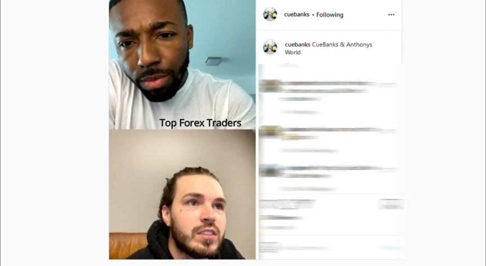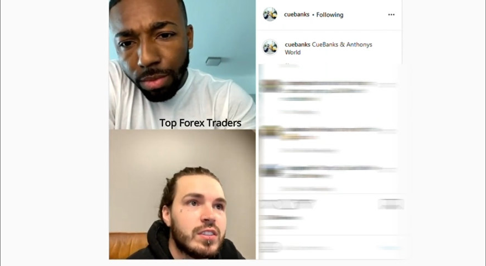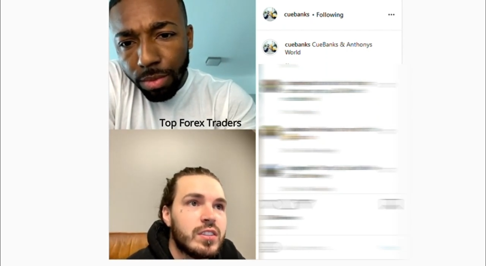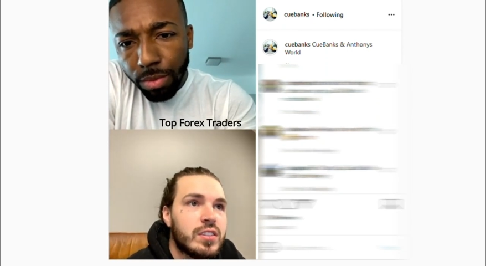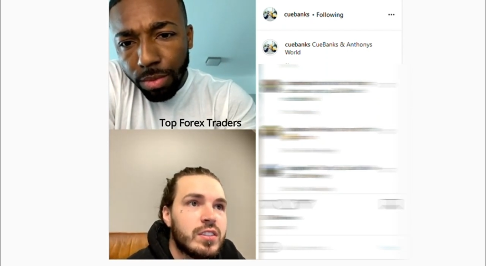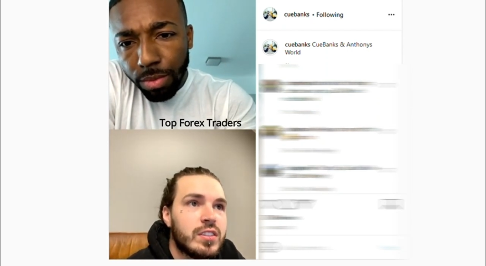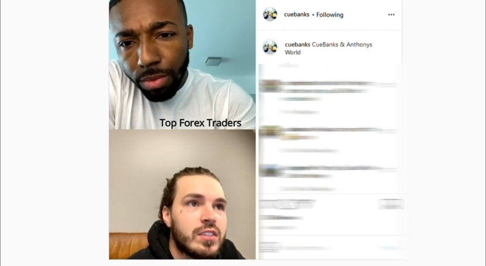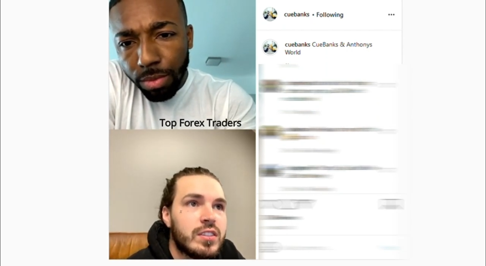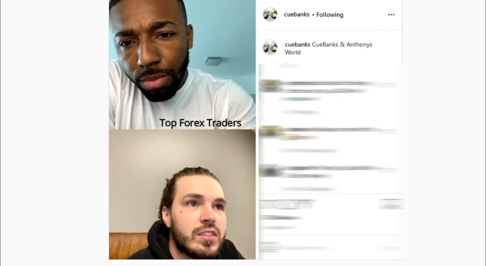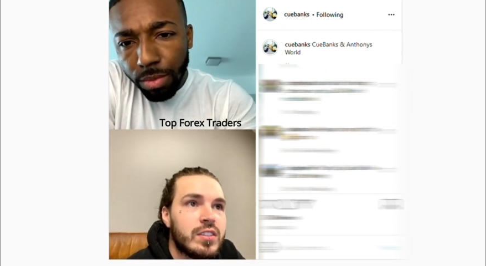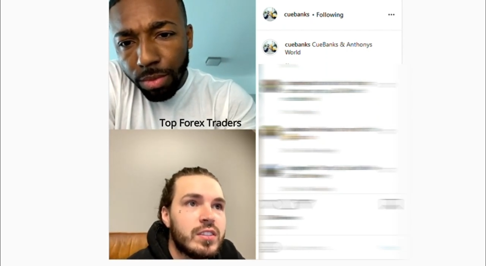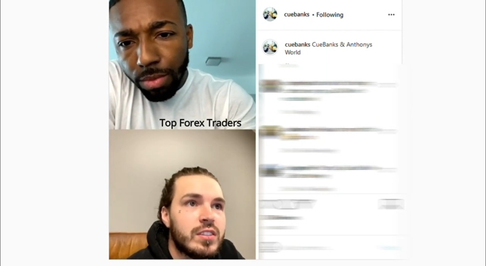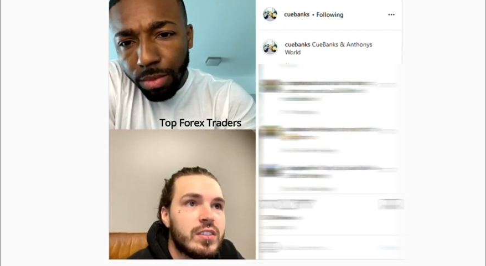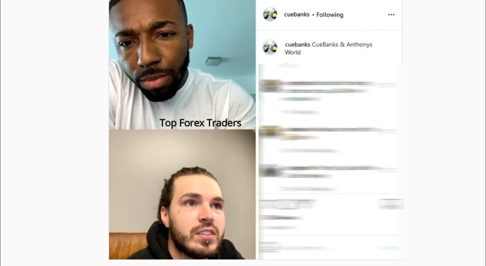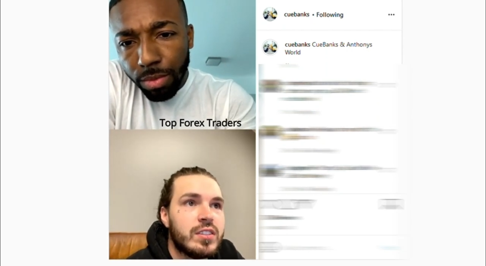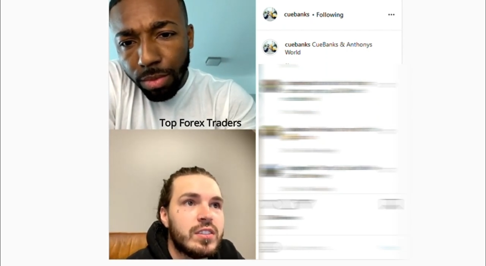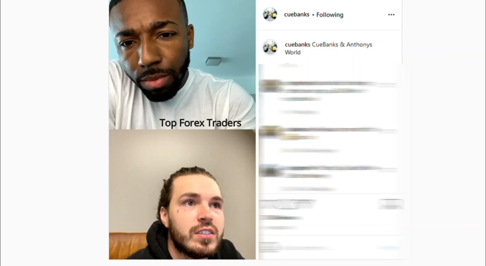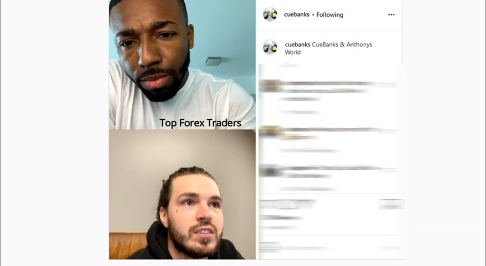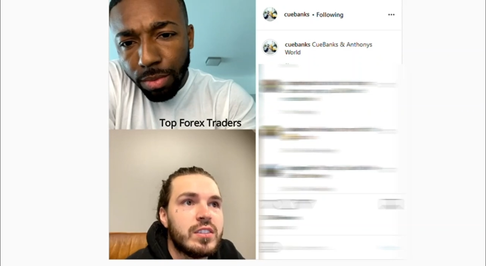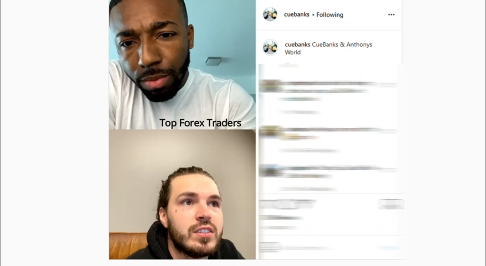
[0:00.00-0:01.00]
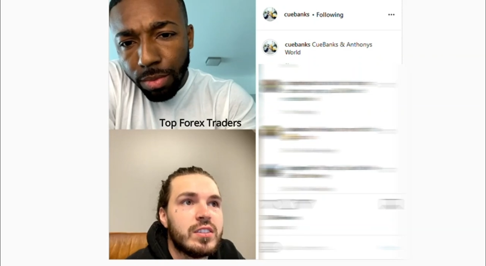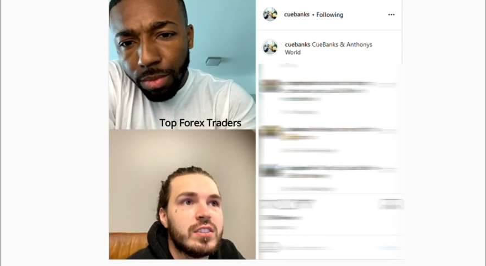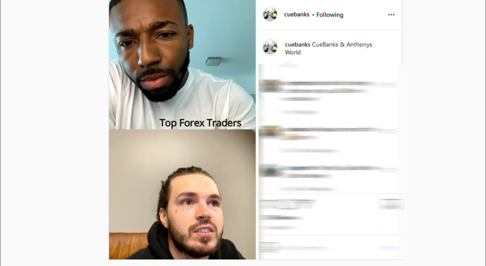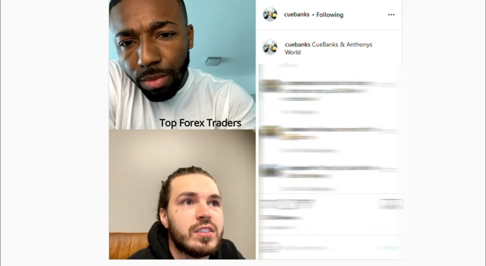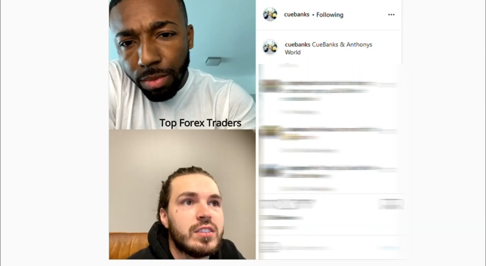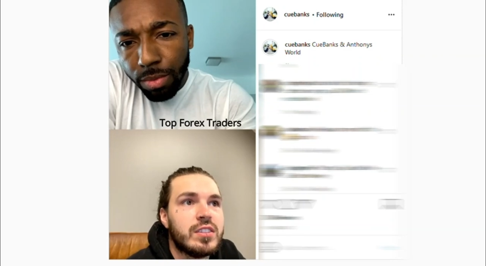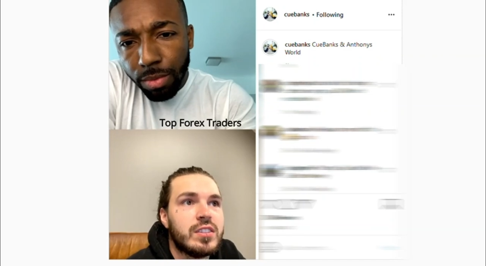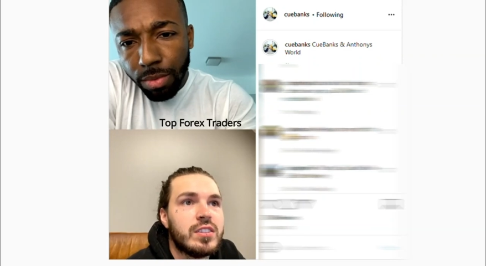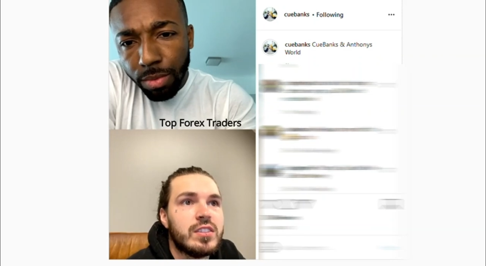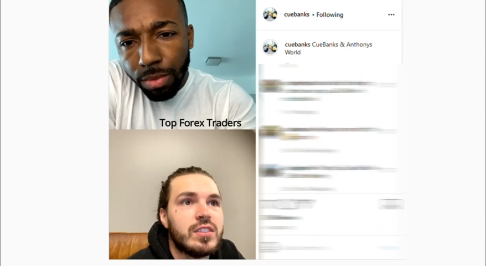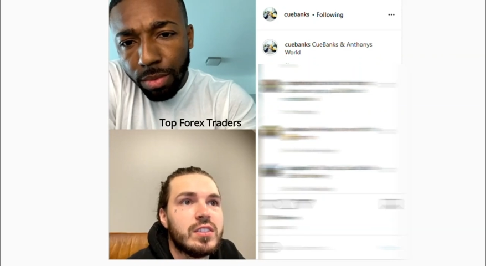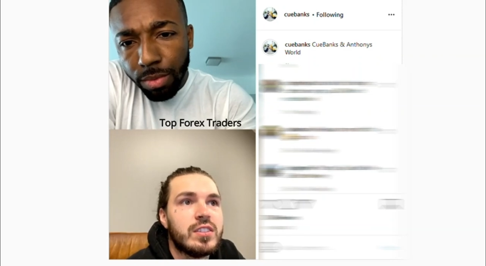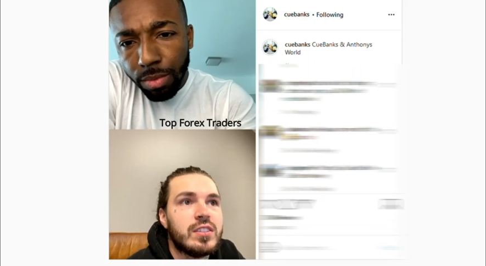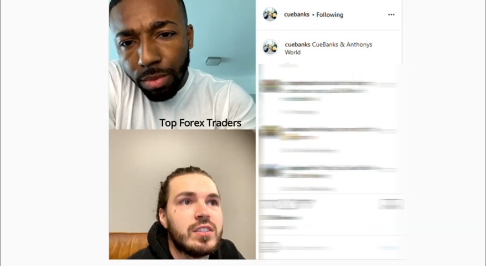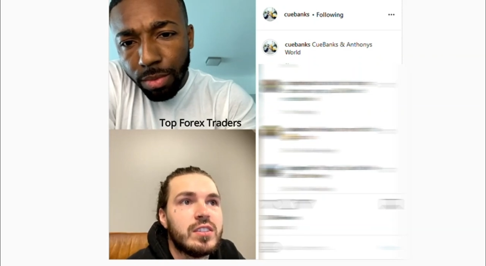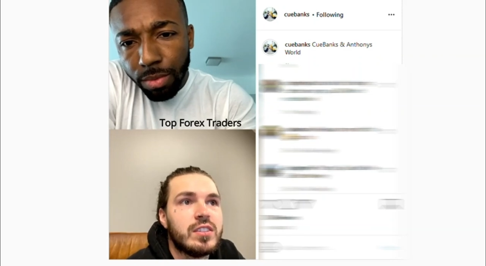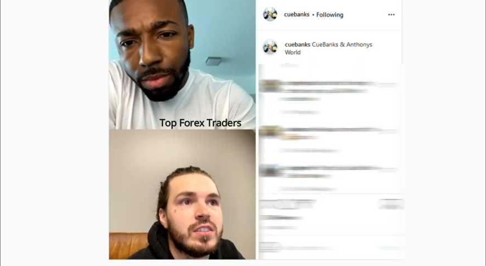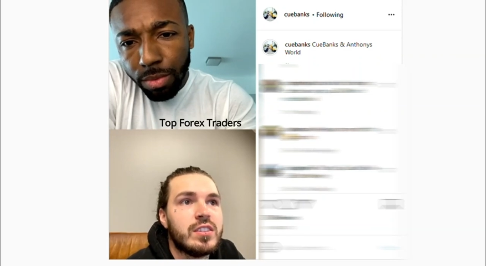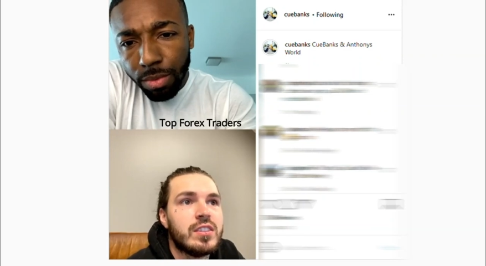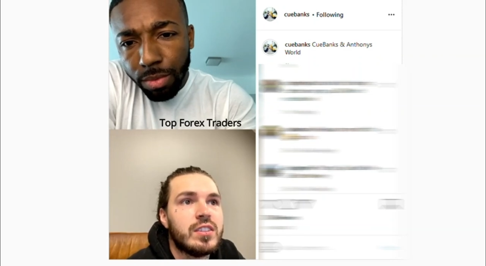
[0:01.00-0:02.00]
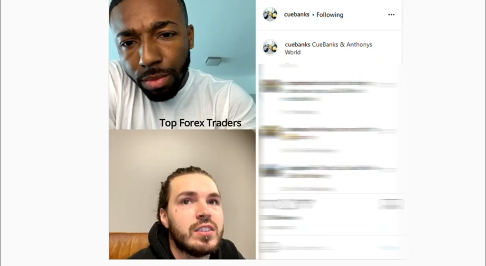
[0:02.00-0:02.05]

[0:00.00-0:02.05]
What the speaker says: No one is speaking in this clip.